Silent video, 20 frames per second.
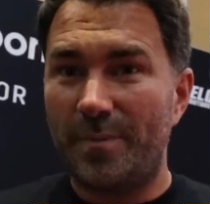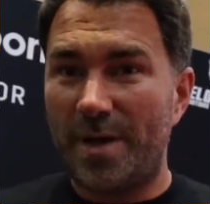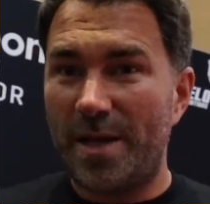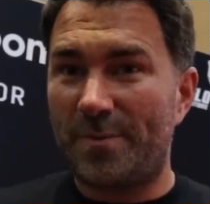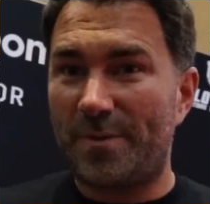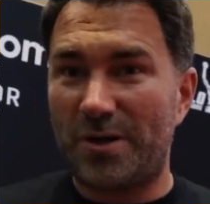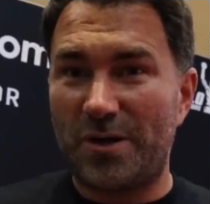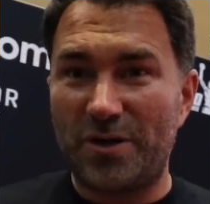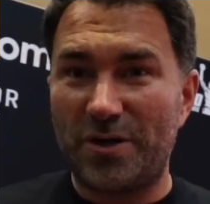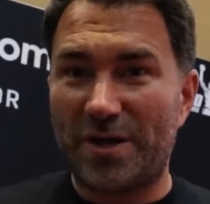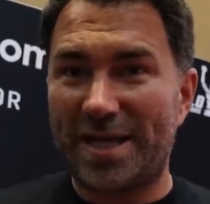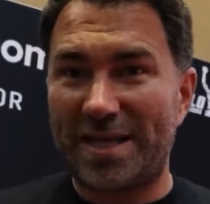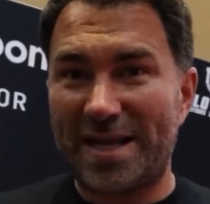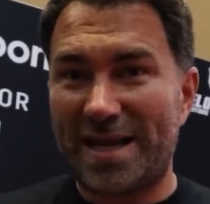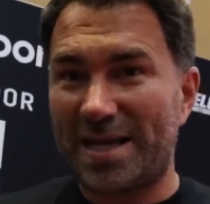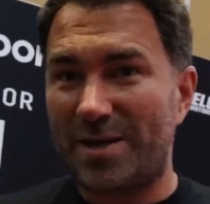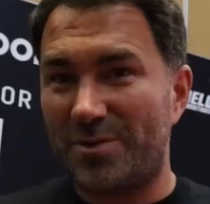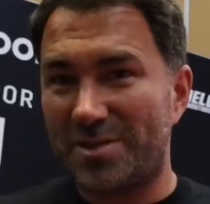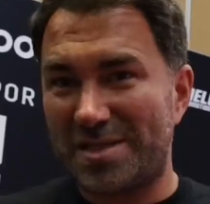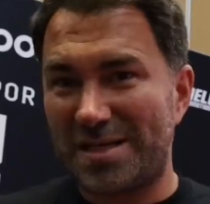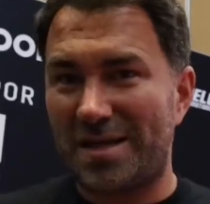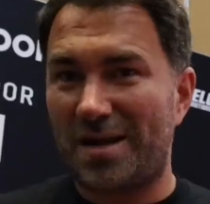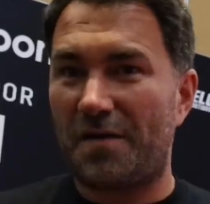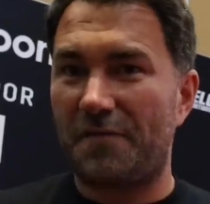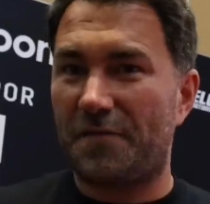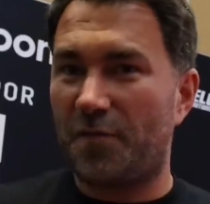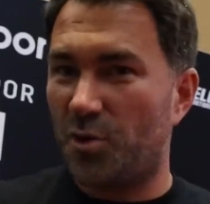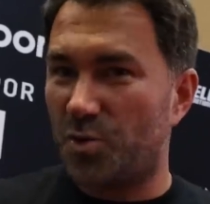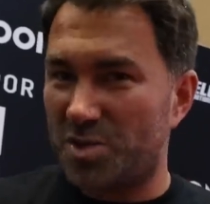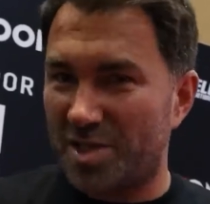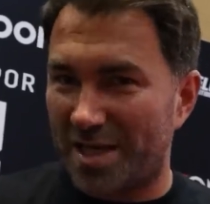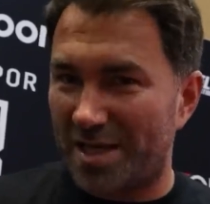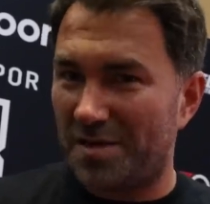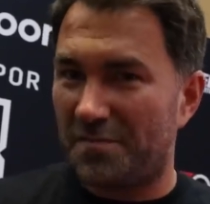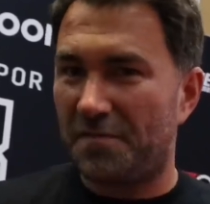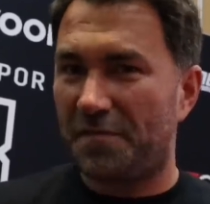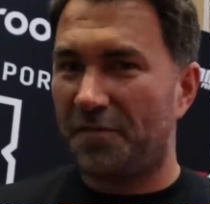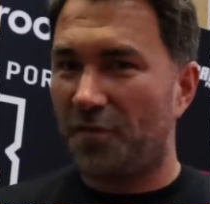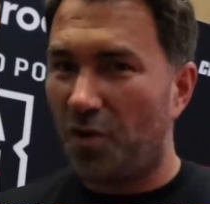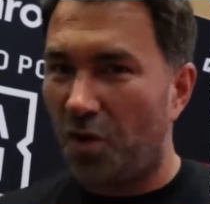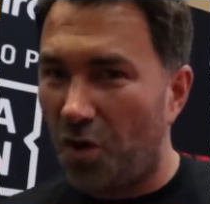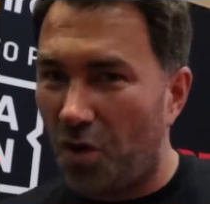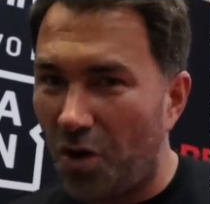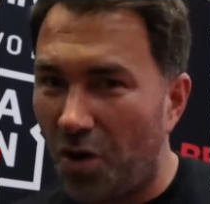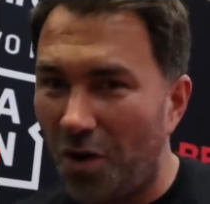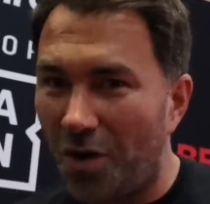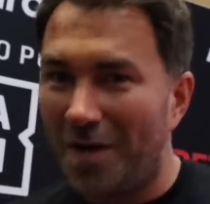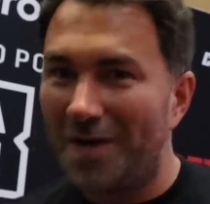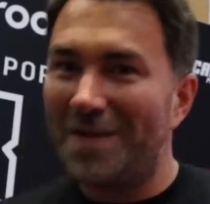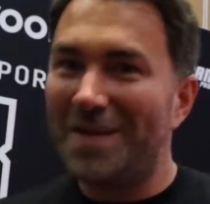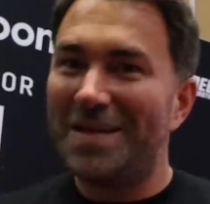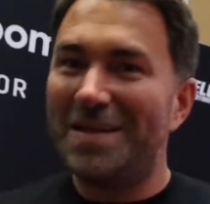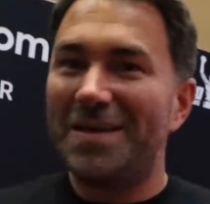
people are looking at it, was he like 14 and 4?